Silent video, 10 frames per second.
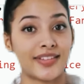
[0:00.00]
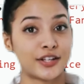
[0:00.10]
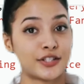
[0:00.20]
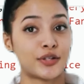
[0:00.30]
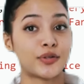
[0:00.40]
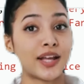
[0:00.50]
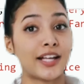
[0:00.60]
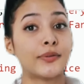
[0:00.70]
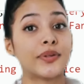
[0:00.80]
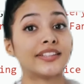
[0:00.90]
So
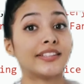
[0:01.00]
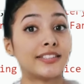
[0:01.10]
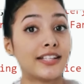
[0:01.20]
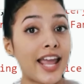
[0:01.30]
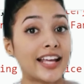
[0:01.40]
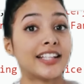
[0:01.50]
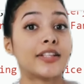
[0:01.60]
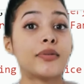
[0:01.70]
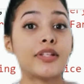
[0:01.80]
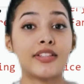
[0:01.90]
let's run this, and
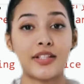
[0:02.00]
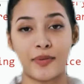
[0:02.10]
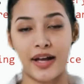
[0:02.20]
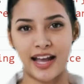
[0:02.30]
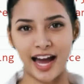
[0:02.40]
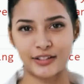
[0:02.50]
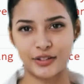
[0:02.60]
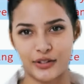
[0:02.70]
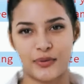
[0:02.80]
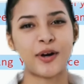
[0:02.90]
as we see
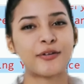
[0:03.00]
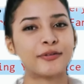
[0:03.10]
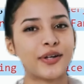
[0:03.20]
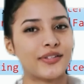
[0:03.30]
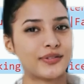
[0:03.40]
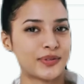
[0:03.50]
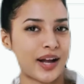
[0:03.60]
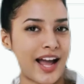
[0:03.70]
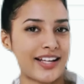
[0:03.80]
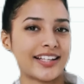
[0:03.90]
112 rows were
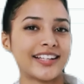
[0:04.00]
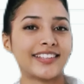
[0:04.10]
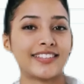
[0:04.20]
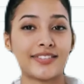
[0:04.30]
added.